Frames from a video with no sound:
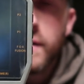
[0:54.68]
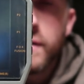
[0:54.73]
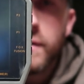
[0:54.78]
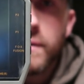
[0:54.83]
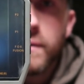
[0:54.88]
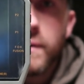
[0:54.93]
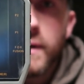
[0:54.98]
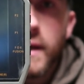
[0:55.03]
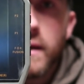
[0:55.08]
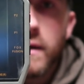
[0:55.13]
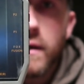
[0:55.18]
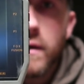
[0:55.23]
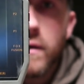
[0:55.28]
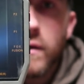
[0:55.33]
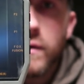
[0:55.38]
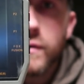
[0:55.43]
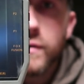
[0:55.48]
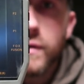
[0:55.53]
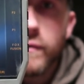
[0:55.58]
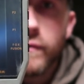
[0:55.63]
to get a
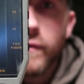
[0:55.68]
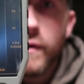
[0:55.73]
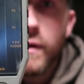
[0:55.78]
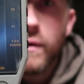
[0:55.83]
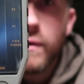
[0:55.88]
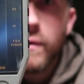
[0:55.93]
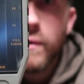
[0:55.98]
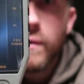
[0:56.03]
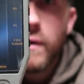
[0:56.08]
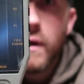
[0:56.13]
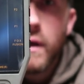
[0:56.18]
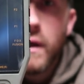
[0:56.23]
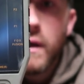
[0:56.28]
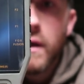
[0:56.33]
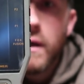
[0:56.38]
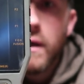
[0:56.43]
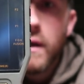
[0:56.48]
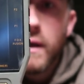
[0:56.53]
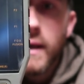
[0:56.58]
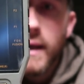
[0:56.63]
closer view
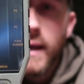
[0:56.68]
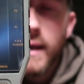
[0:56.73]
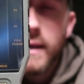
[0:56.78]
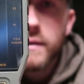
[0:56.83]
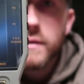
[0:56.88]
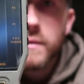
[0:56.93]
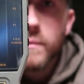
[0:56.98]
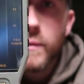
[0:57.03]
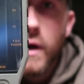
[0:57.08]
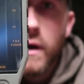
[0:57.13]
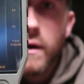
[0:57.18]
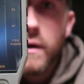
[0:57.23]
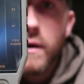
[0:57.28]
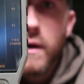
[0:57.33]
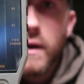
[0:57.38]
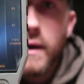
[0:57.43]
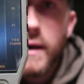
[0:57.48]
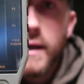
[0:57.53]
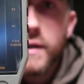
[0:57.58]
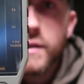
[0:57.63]
in some darker
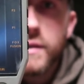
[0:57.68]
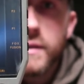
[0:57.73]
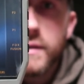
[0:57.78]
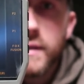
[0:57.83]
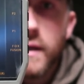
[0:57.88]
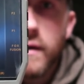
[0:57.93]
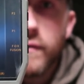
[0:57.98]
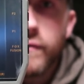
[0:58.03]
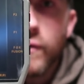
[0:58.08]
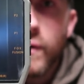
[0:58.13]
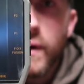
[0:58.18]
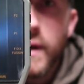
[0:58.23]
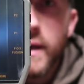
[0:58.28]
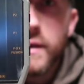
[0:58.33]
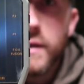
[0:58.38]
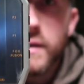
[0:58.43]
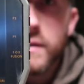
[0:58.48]
conditions here for you in